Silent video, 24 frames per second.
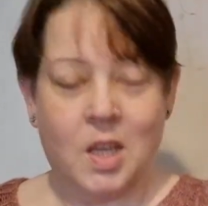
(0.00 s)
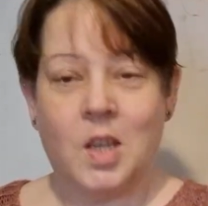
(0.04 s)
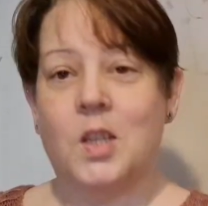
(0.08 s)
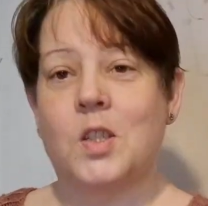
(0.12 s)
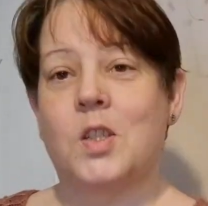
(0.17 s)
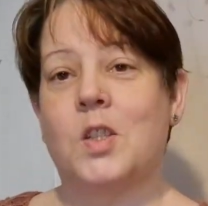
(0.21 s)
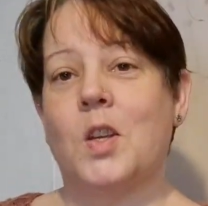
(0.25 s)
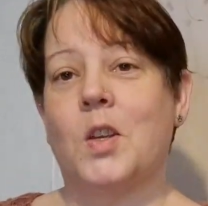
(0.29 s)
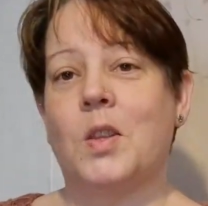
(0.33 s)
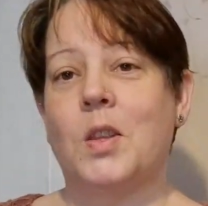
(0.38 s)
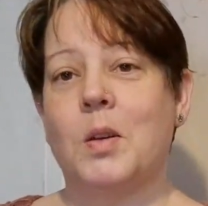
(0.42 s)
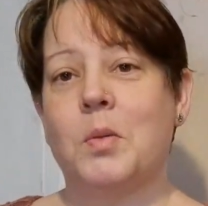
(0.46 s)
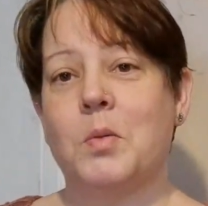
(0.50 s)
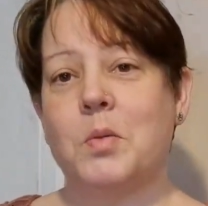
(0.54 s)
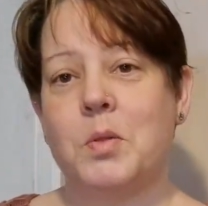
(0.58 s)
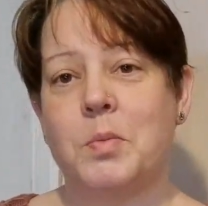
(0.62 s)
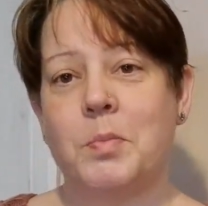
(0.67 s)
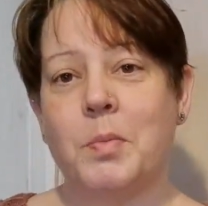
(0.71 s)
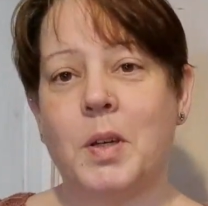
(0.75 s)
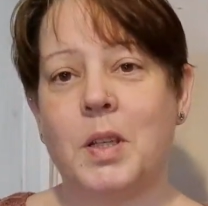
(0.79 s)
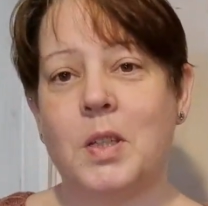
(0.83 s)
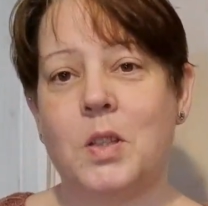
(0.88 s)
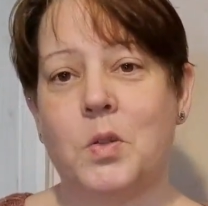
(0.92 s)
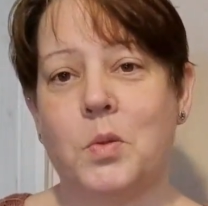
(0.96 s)
So that was
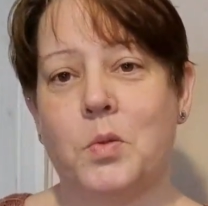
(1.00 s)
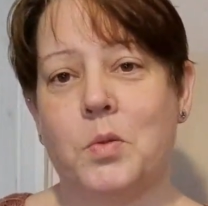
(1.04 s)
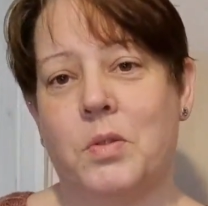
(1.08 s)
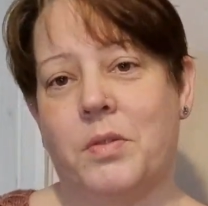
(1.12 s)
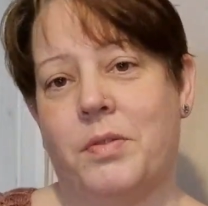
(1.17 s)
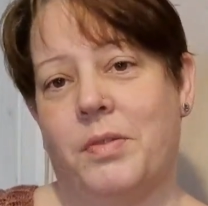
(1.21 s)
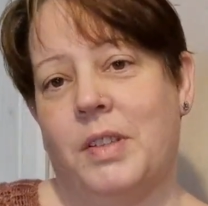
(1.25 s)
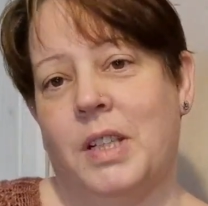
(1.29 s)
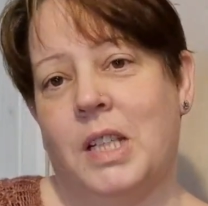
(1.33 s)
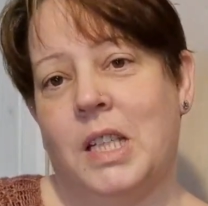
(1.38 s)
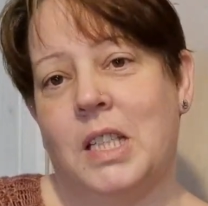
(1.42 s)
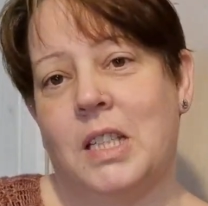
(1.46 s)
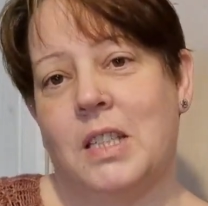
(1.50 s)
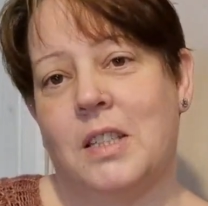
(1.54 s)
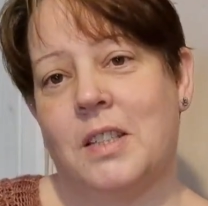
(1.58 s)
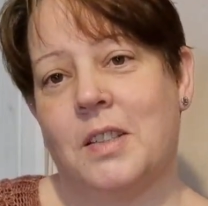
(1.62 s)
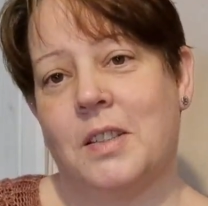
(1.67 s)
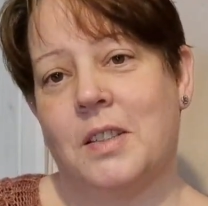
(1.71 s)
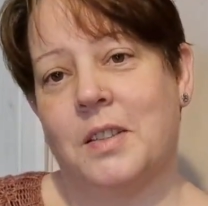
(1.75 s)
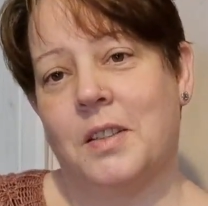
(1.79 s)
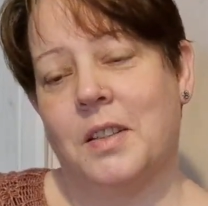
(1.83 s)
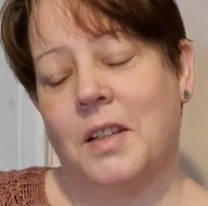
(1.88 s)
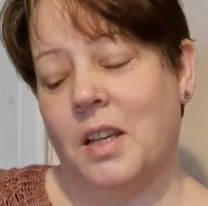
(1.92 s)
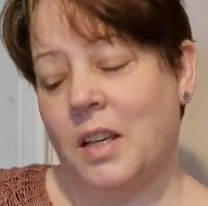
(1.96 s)
my Tour de Fleece.
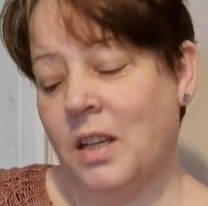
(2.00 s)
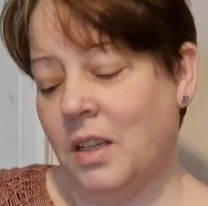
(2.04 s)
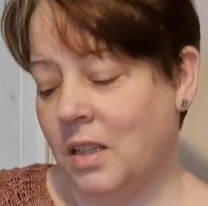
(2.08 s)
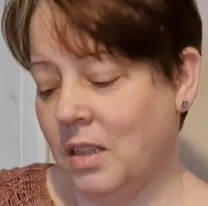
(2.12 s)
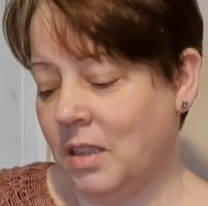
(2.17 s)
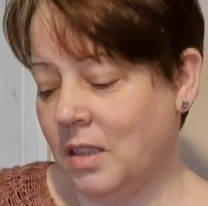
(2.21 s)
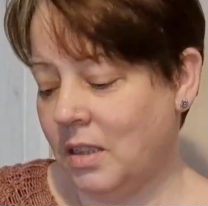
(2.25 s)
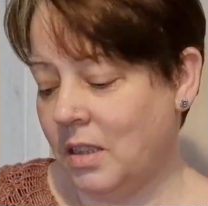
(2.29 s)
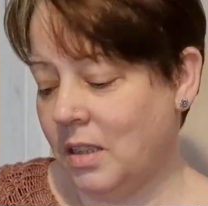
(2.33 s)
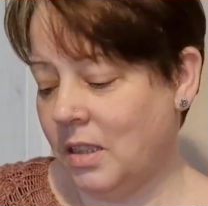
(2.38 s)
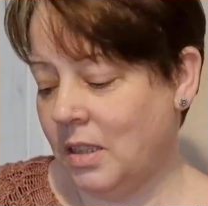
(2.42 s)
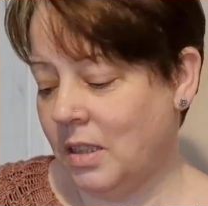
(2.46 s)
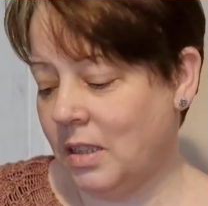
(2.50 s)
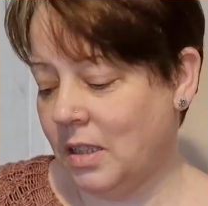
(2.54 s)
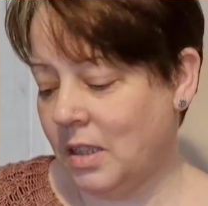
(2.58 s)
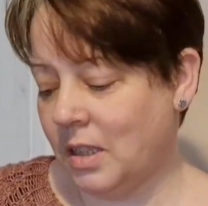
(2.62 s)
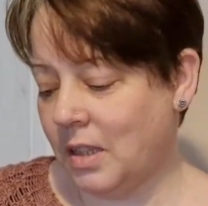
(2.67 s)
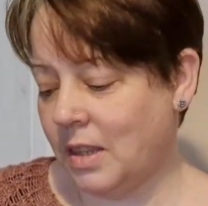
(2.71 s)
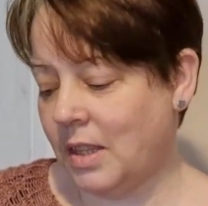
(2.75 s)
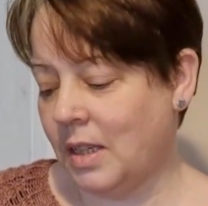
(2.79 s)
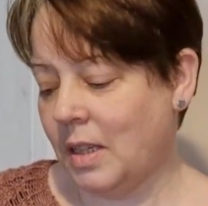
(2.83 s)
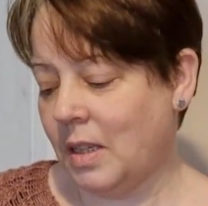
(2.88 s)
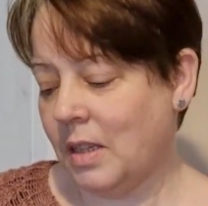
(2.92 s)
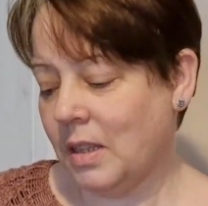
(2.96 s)
I
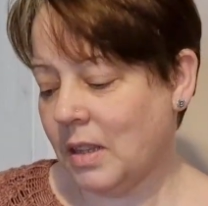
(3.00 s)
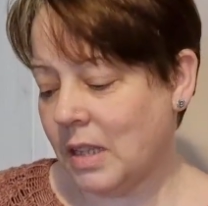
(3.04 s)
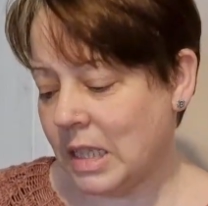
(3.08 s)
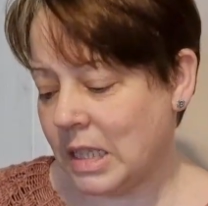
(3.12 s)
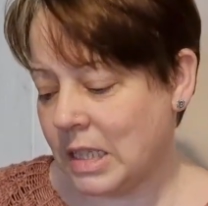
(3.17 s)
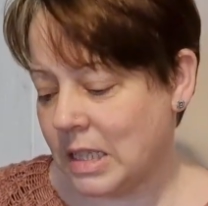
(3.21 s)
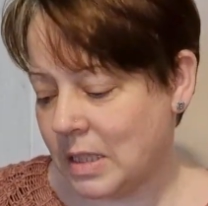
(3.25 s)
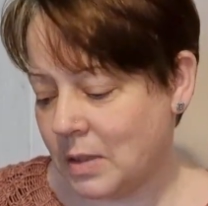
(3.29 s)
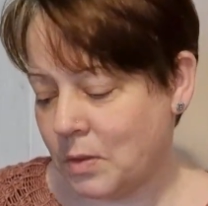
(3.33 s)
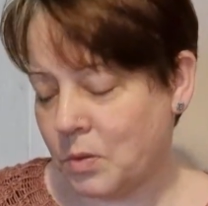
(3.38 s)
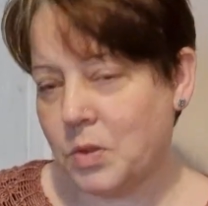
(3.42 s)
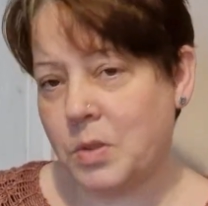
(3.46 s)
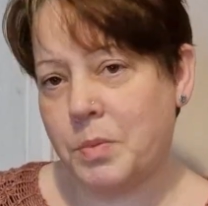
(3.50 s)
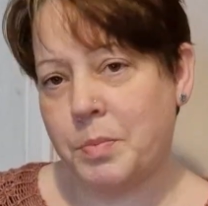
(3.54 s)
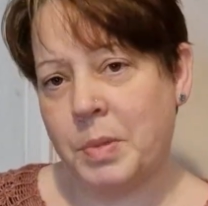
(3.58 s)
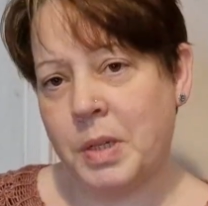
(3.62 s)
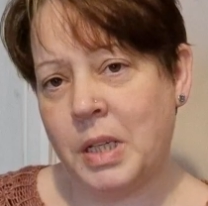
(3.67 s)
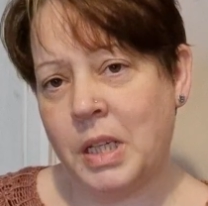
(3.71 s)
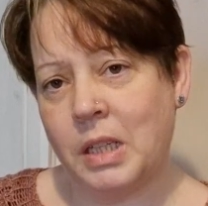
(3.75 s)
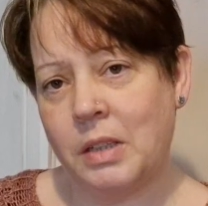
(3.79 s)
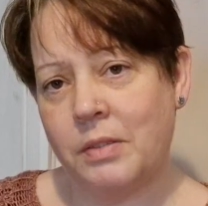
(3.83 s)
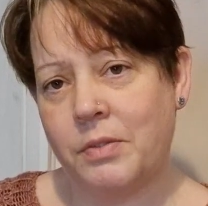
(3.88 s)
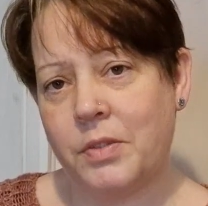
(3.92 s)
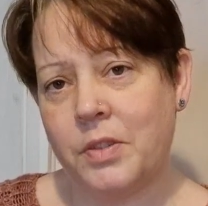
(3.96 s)
think they're still
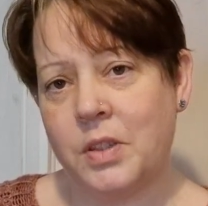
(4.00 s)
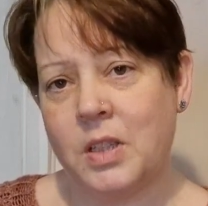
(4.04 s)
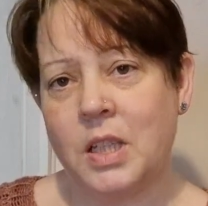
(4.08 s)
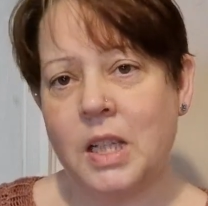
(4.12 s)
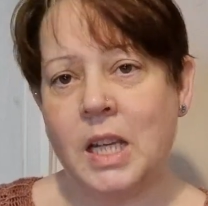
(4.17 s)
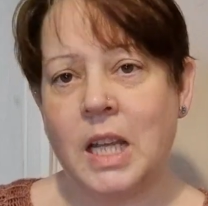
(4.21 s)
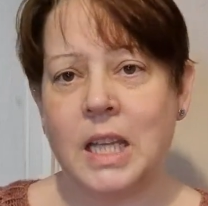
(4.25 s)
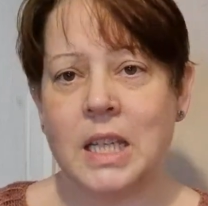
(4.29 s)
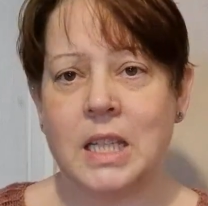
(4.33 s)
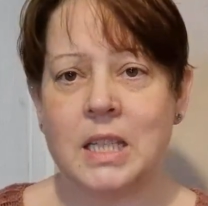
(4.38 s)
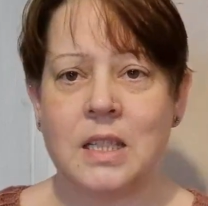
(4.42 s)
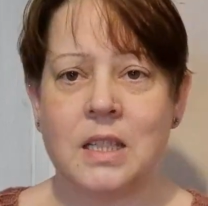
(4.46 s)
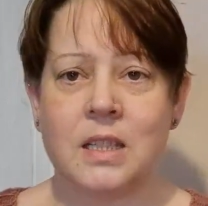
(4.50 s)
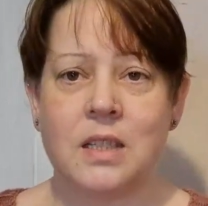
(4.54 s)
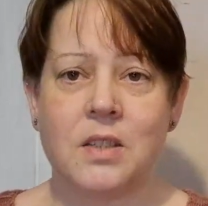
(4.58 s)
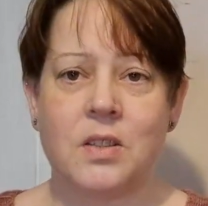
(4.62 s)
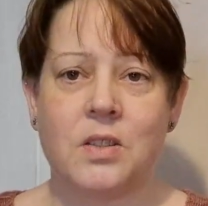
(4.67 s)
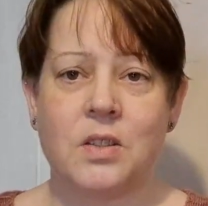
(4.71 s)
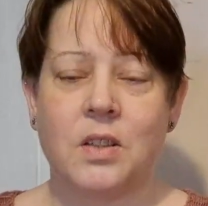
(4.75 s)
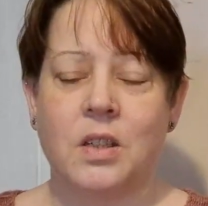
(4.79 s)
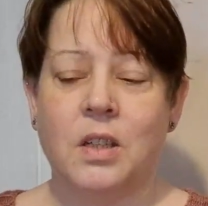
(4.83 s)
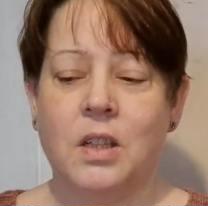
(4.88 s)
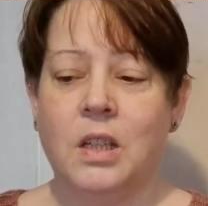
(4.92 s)
spinning for the ladies.